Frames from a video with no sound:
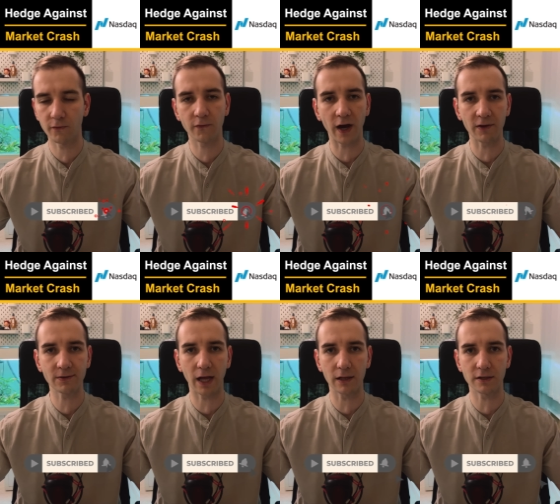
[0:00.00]

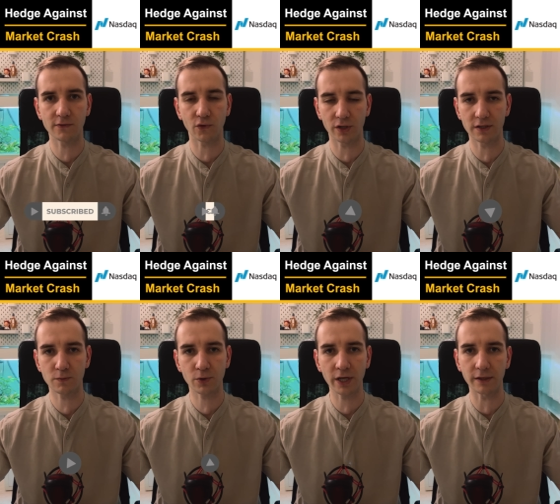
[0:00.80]
$5 for the
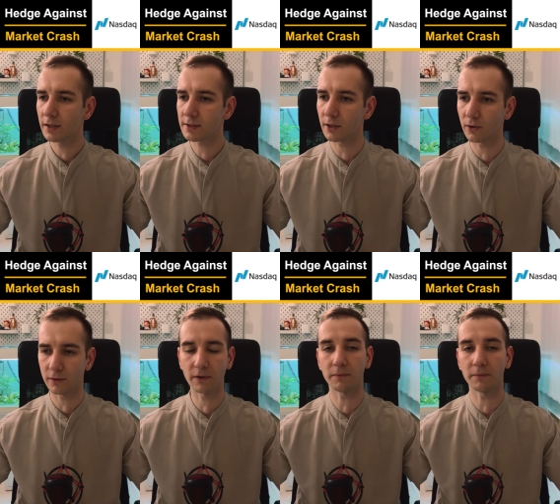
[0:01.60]
spread. So uh,